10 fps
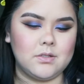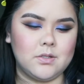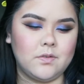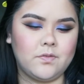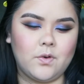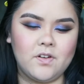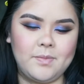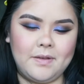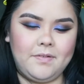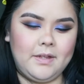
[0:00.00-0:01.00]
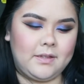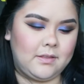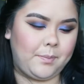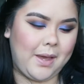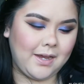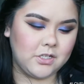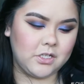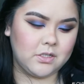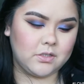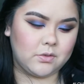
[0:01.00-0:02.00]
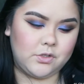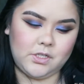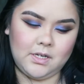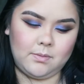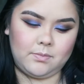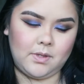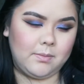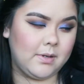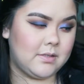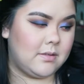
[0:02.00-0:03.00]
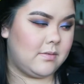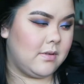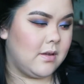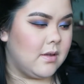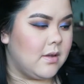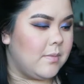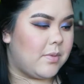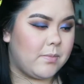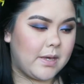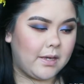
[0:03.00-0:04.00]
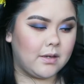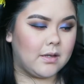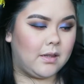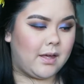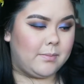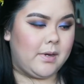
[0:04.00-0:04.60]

so forth, but I feel like the packaging looks so cheap. They must be making a lot of